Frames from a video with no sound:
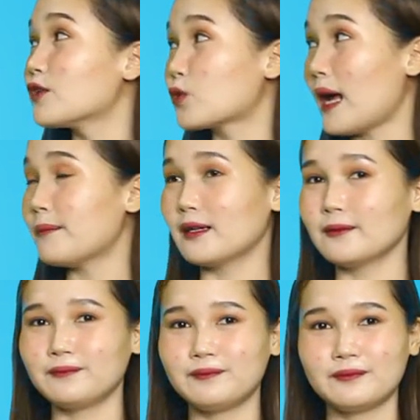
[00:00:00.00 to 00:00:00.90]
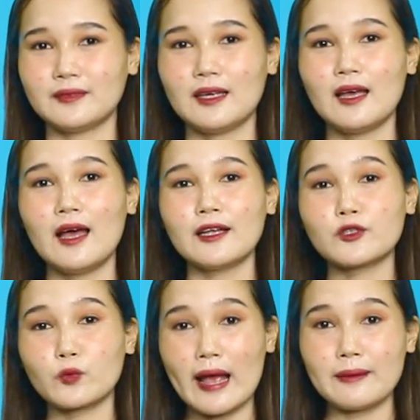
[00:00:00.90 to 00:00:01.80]
Drama
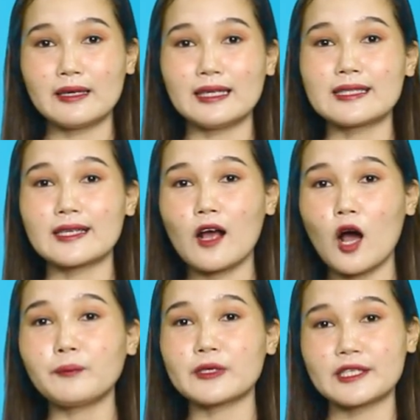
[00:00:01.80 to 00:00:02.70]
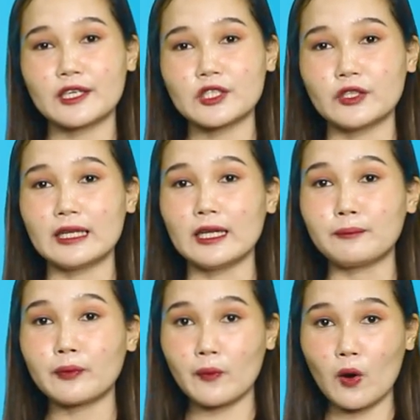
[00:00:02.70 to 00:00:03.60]
Drama is a composition
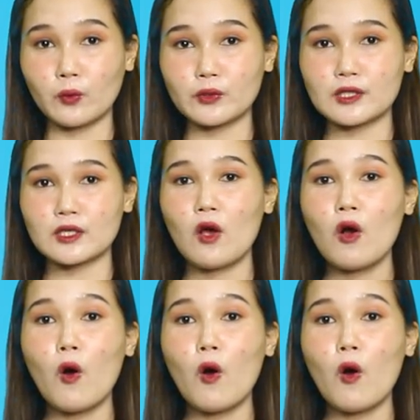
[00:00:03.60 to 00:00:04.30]
in prose